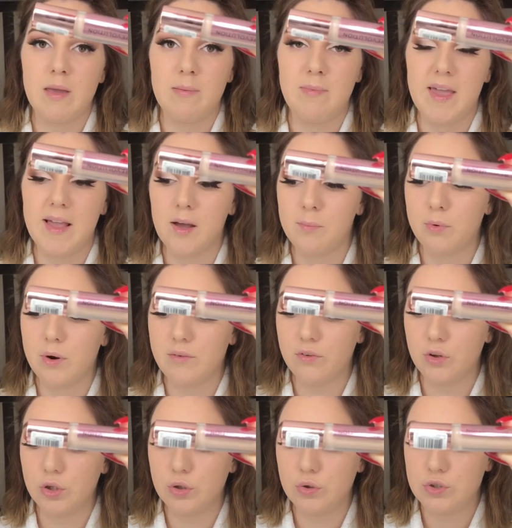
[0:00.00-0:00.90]
my Makeup
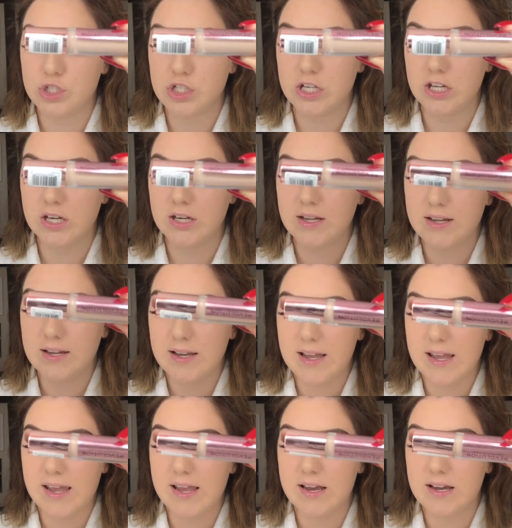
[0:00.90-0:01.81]
Revolution,
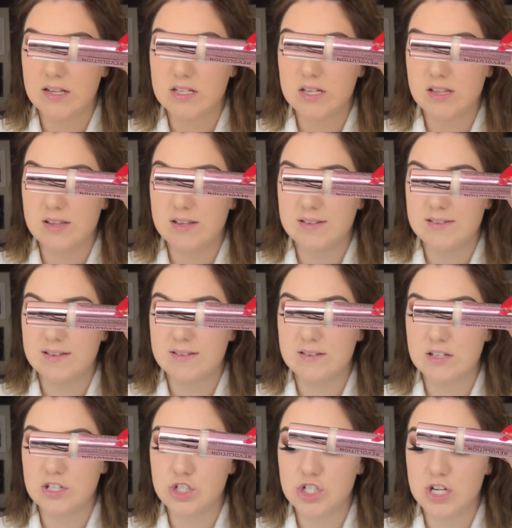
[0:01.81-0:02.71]
and this
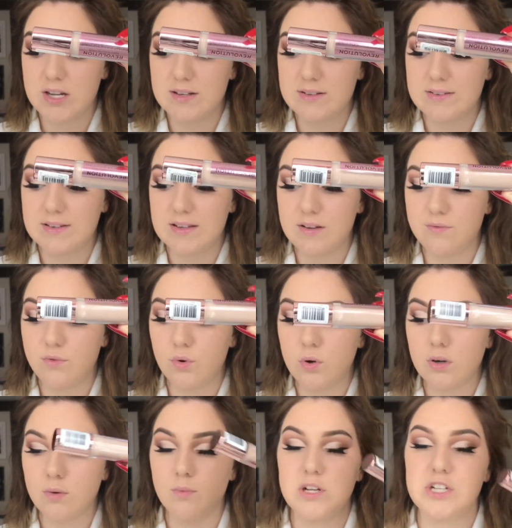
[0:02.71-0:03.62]
is in shade
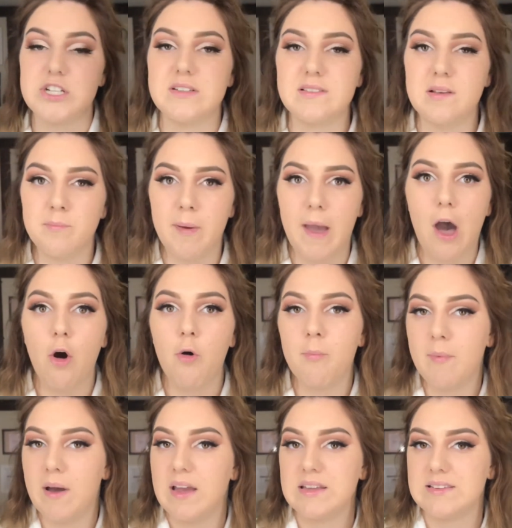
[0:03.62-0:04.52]
C4, which is
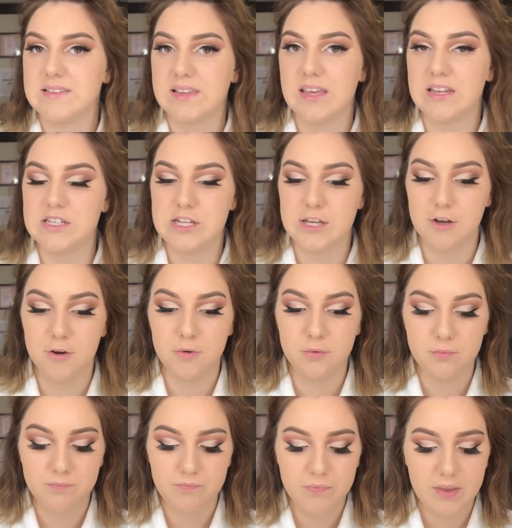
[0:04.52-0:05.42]
about my skin
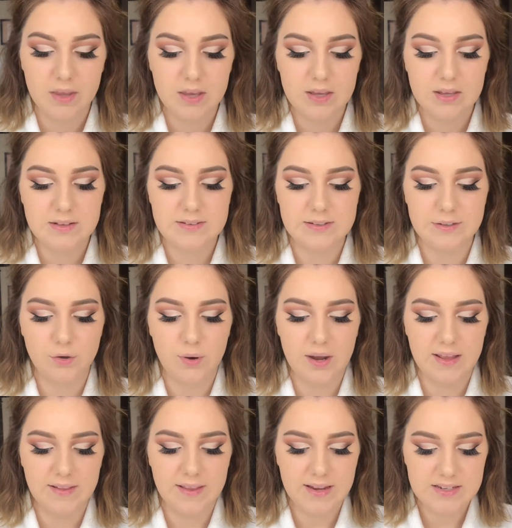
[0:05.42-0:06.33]
tone.
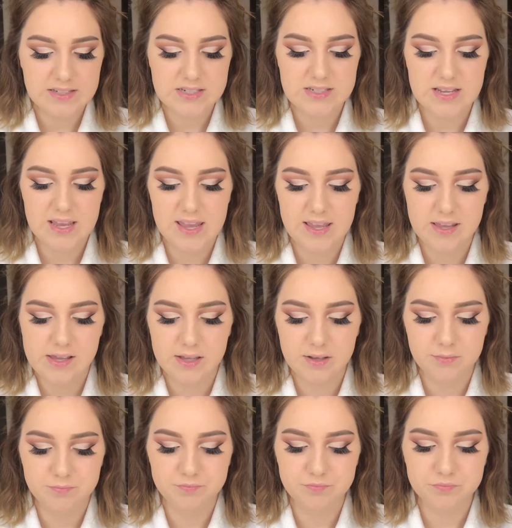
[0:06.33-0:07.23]
So I like to take
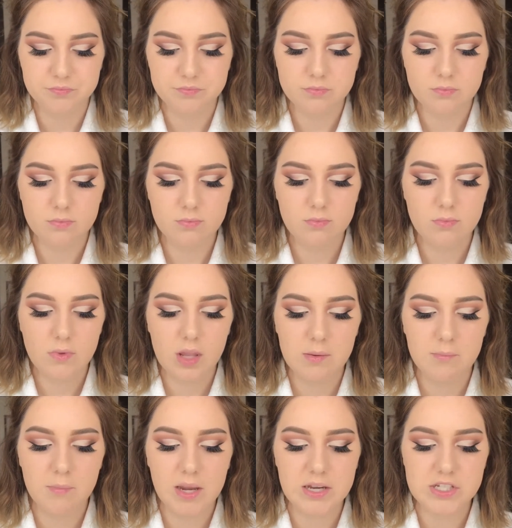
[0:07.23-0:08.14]

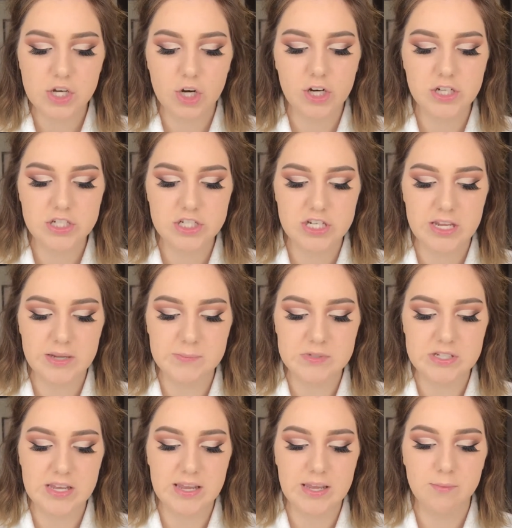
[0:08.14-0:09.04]
my Tarte
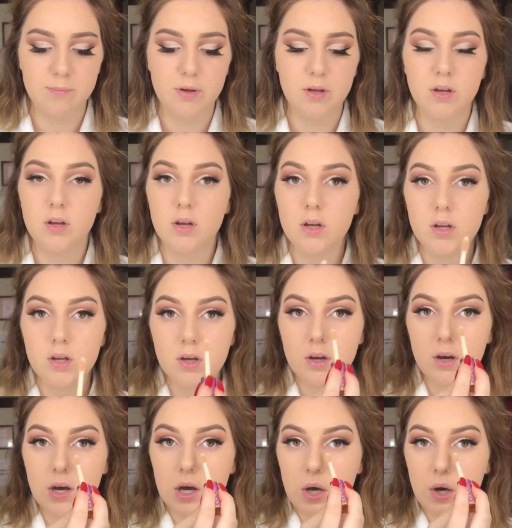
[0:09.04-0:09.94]
Shape Tape
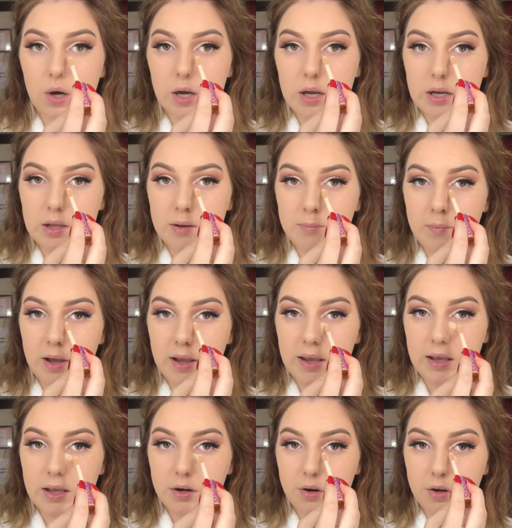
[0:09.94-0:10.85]
on
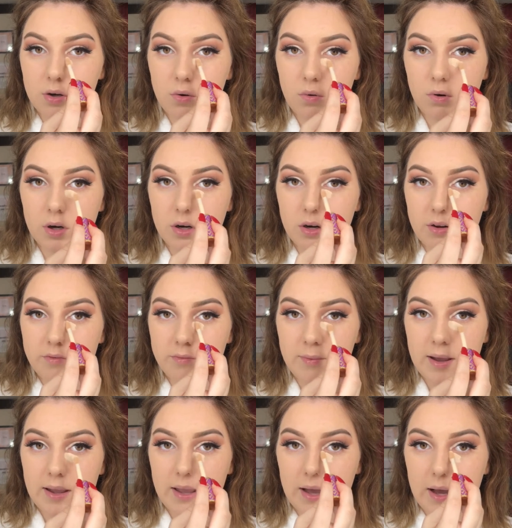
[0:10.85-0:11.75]
my inner corner of
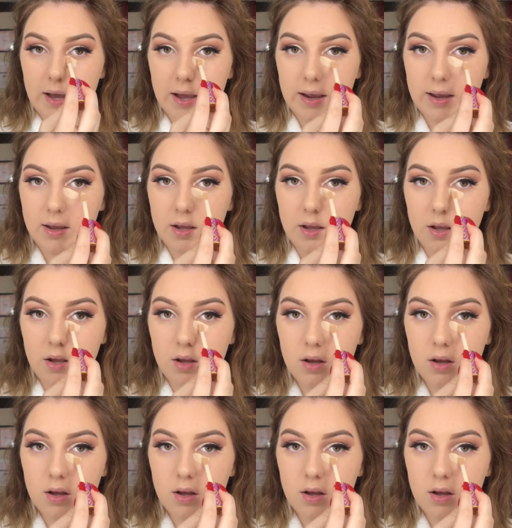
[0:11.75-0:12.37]
my eye.